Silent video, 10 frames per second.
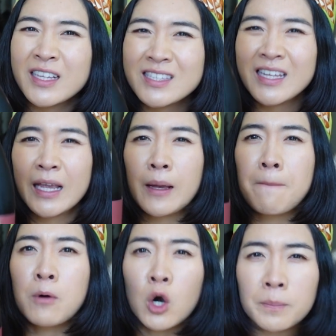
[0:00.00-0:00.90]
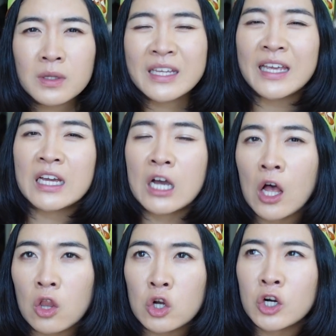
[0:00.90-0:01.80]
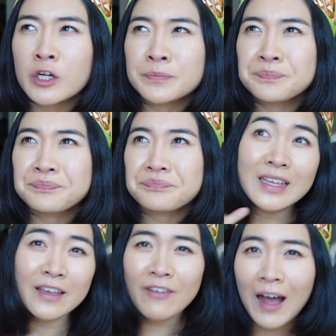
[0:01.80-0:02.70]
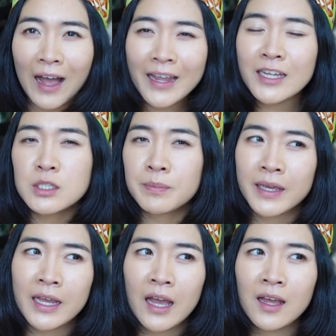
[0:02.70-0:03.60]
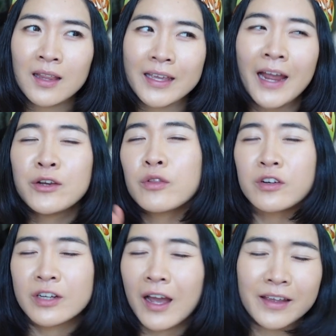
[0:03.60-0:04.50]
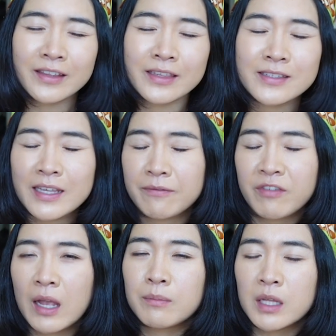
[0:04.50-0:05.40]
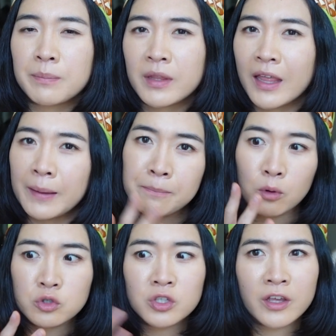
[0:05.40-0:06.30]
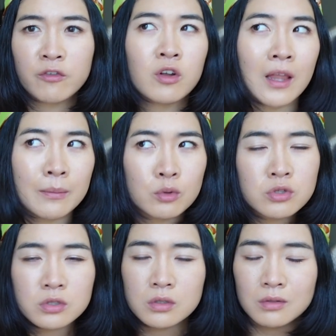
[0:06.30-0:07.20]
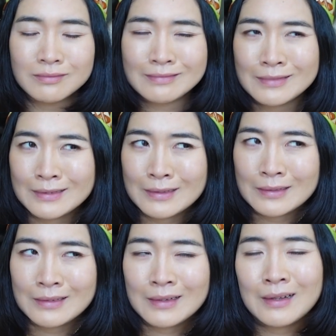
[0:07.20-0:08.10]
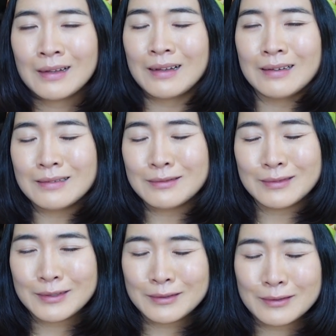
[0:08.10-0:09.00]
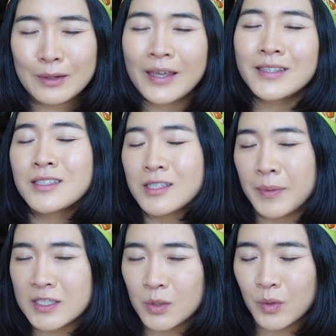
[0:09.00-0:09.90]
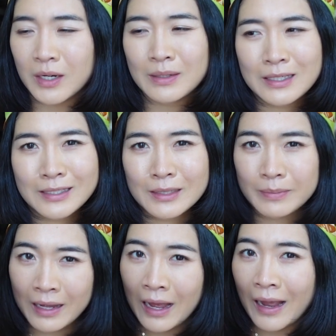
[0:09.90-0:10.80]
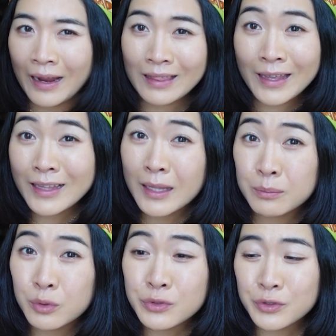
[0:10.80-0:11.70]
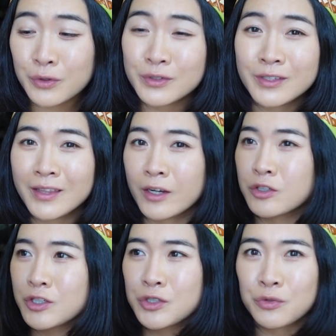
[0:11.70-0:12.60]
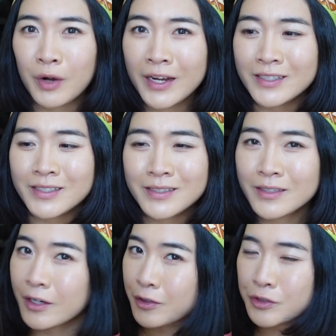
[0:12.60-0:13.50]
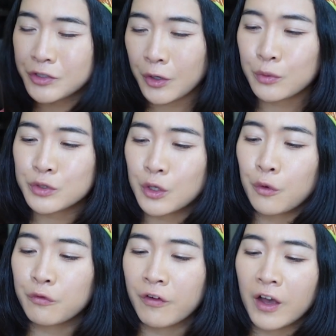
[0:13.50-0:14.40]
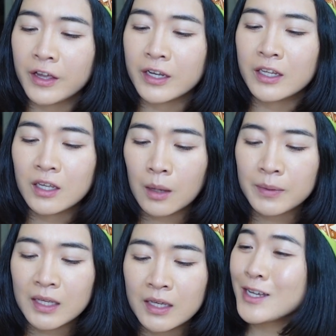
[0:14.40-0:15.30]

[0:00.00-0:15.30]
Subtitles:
It's purpley in color. If I had to pick, like, I know they're not in the same family, but like Beaujolais over Lambrusco, I don't know. I guess it depends on what I'm eating, but I like Lambruscos. They're just great. They're so, so fun, yummy.